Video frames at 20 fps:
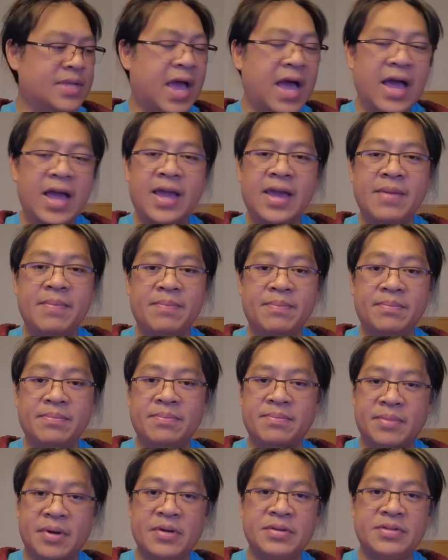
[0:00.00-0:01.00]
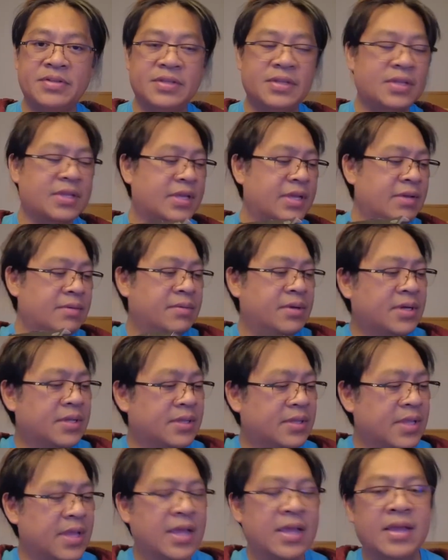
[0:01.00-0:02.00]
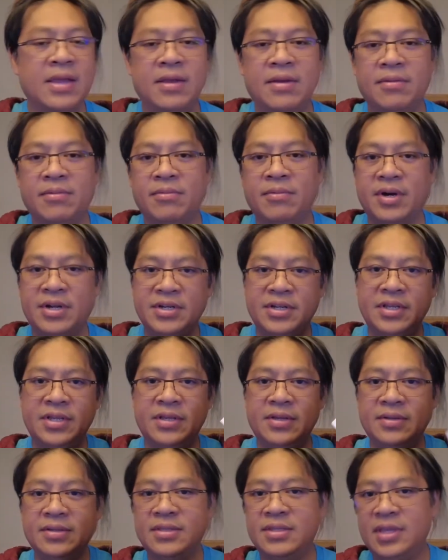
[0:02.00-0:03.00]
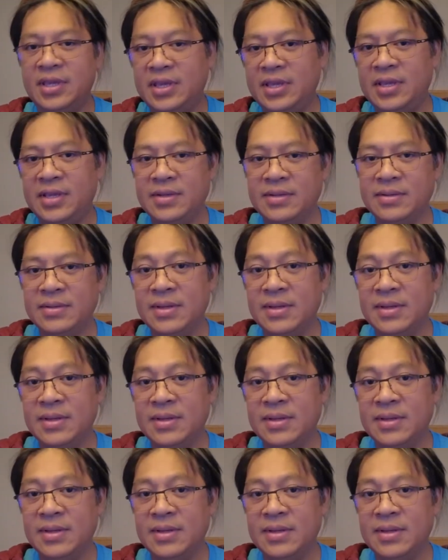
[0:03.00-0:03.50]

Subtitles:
I personally will want to use the